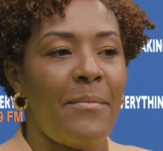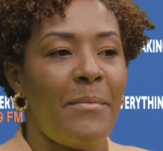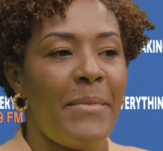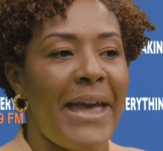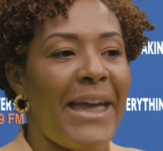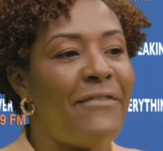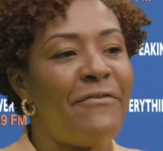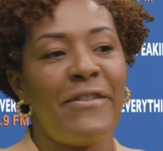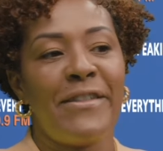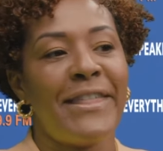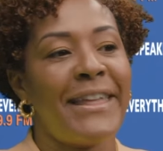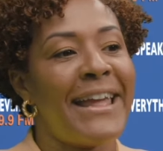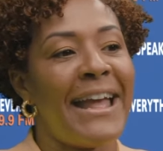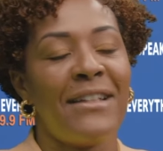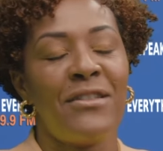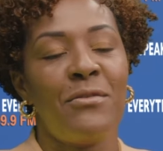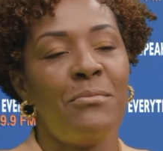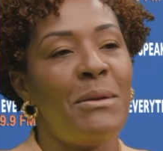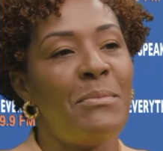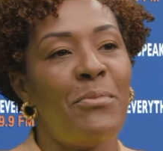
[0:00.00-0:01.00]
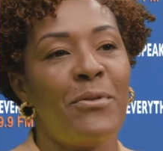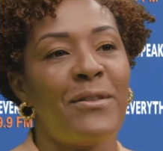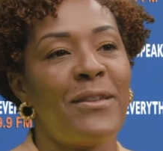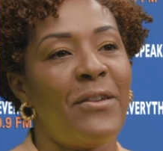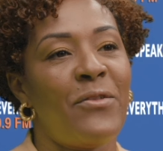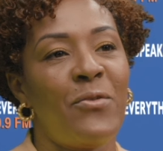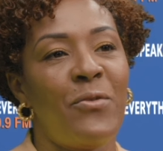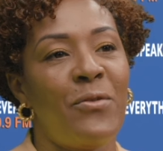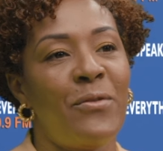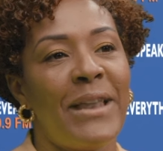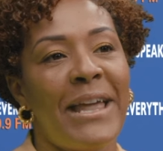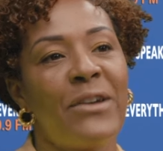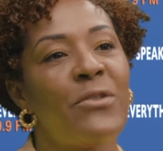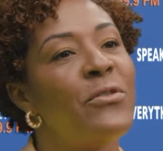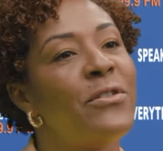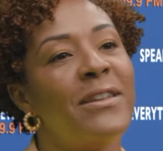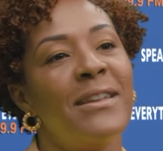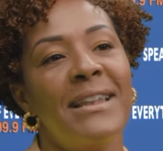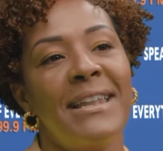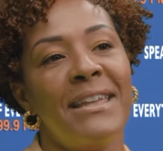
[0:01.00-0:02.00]
everything had to be put on hold. I
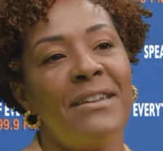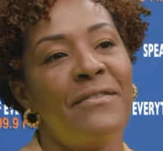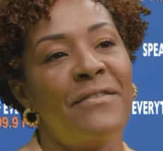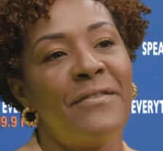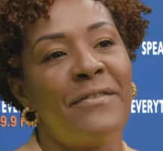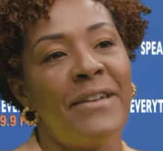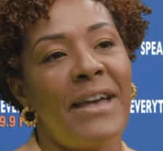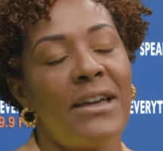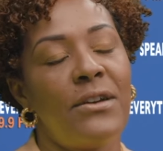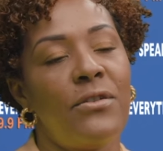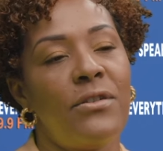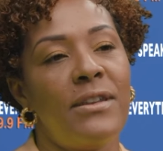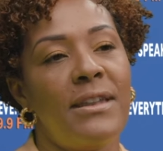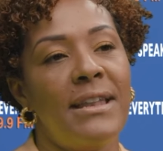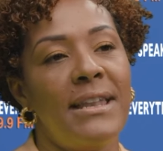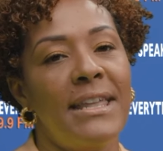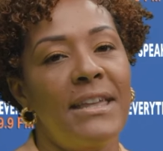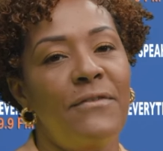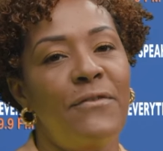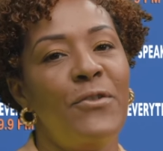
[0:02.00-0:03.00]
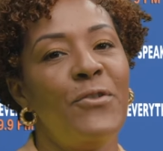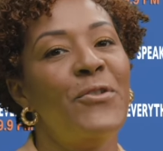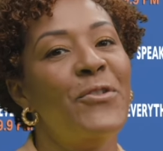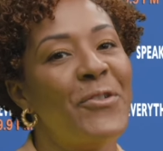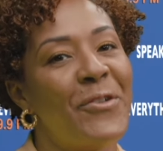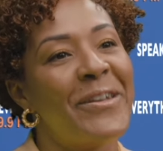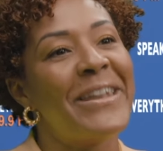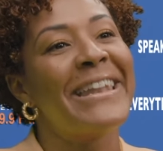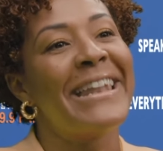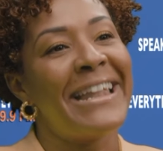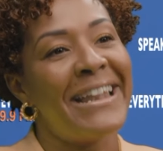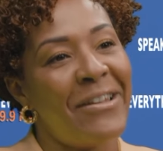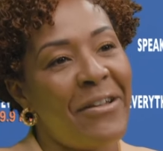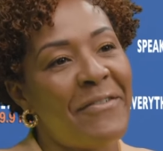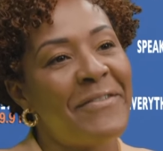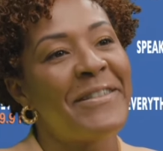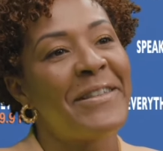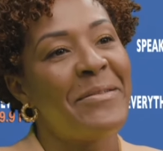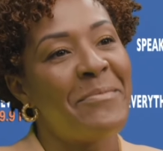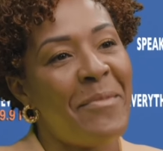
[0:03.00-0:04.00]
couldn't leave. You know that I
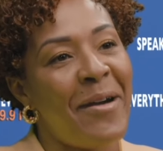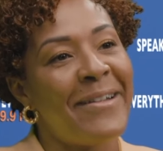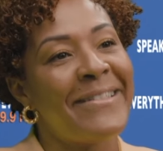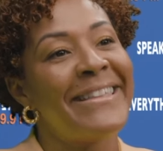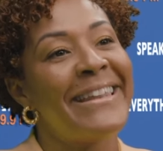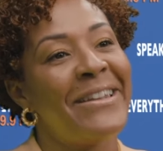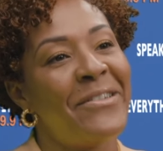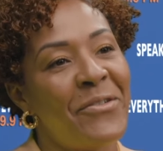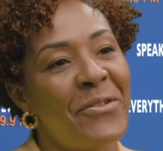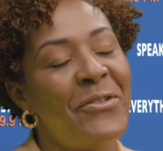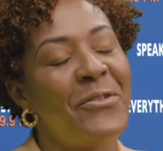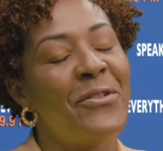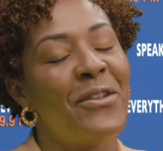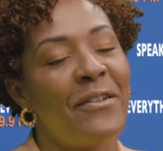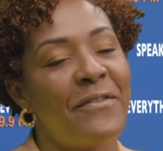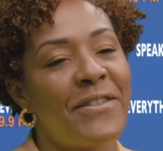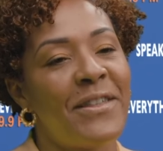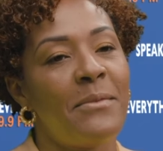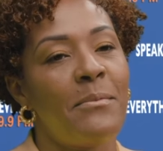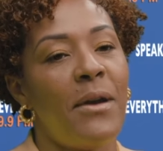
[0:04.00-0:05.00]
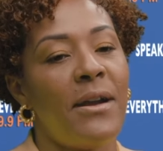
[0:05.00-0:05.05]
love St. Martin. I know you love St.